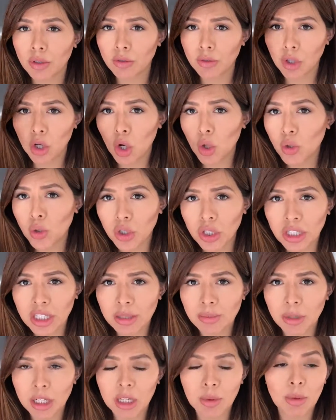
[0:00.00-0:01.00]
coached these
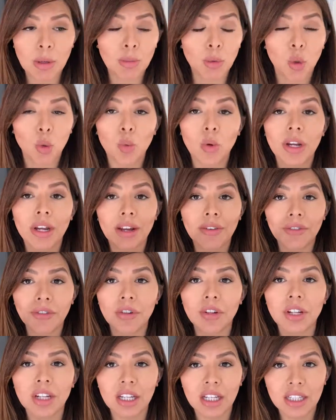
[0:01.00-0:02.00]
many people, whatever
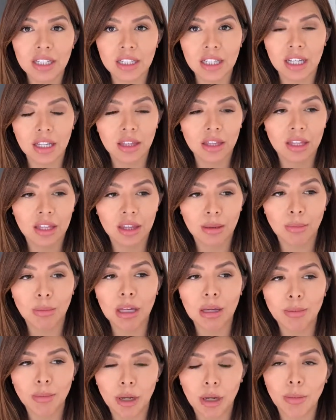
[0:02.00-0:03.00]
it is, like
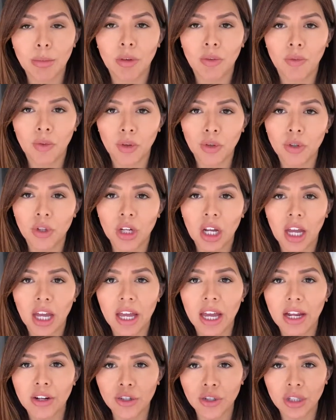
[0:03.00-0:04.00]
that made me feel good. I
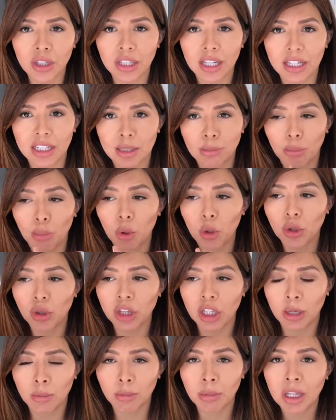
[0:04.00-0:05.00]
actually like to put
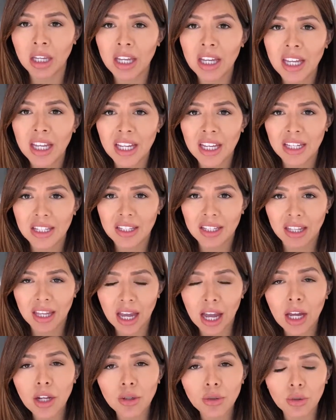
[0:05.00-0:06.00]
them into
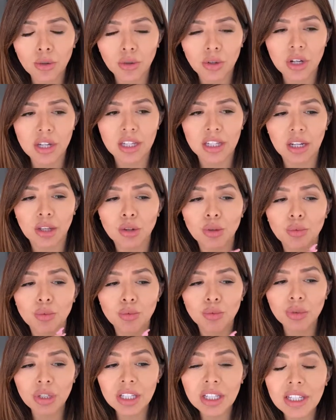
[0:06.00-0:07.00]
categories. Now, the
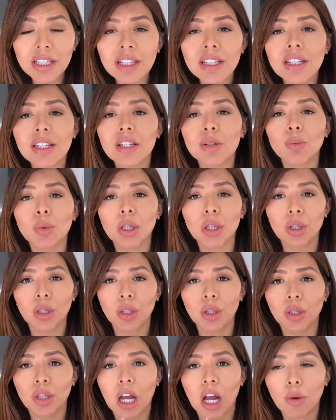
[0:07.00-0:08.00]

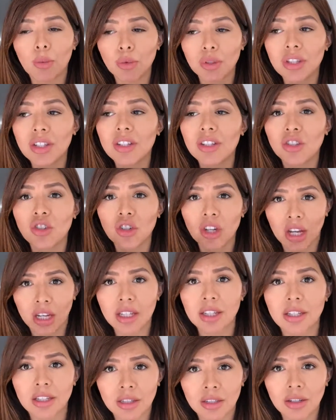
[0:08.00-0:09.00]
reason I would
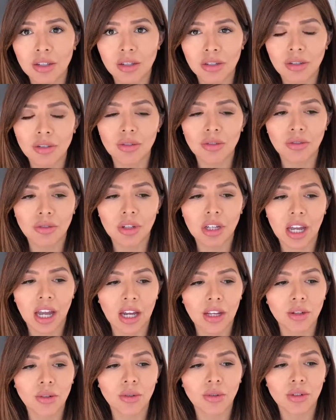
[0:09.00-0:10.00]
suggest to do
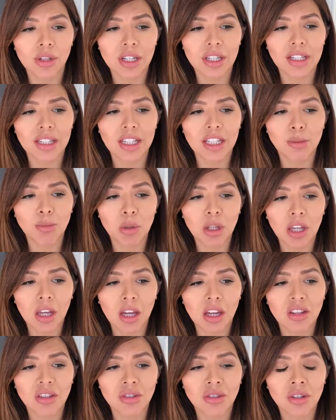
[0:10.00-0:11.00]
categories is
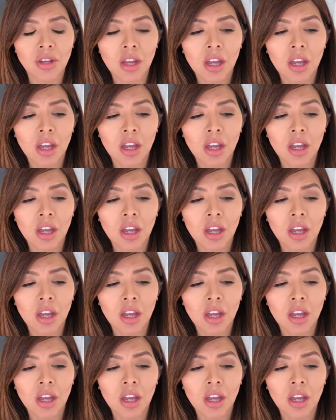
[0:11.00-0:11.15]
because